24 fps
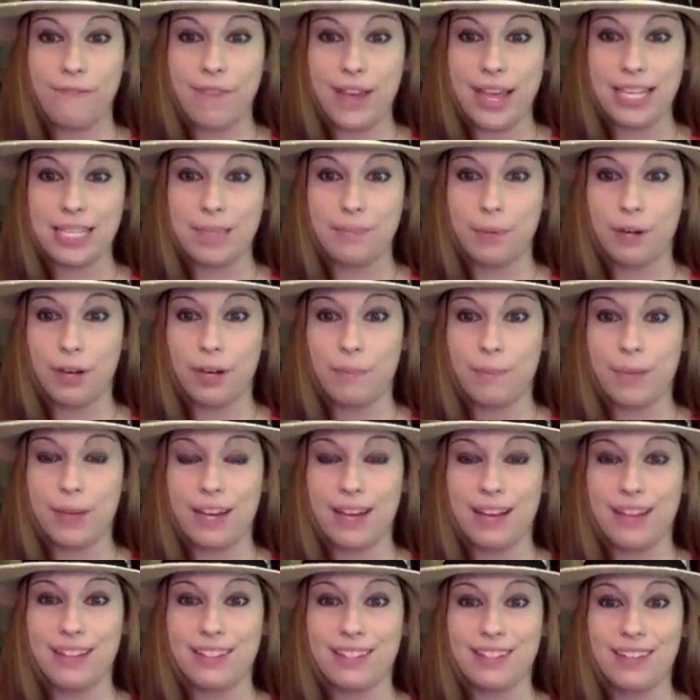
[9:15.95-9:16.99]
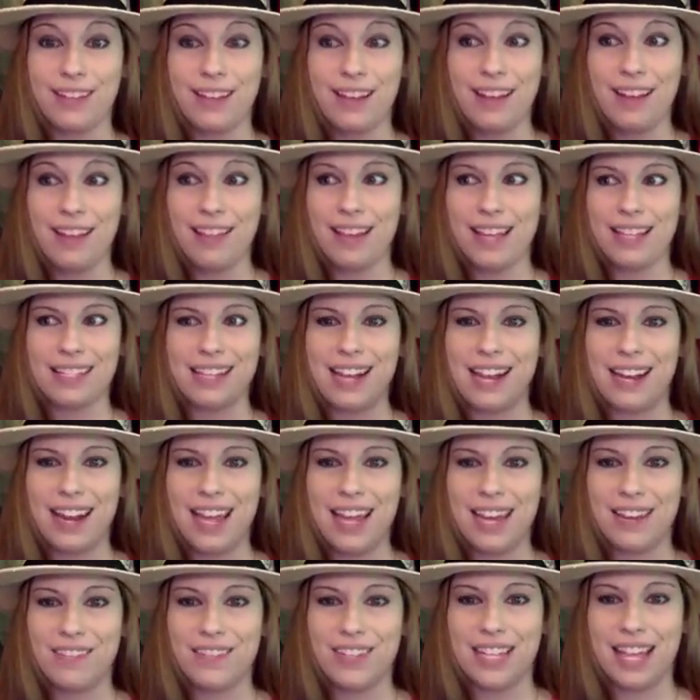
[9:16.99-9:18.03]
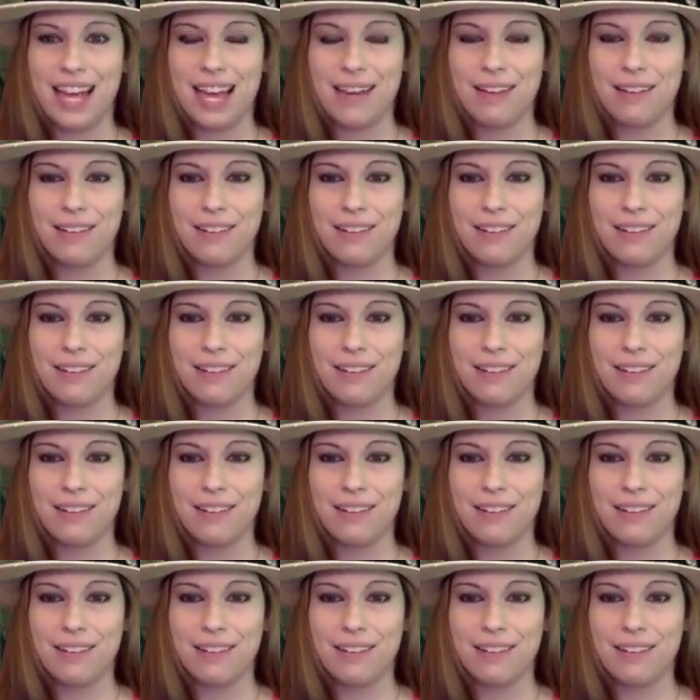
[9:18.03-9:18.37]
Facebook because it's not native to that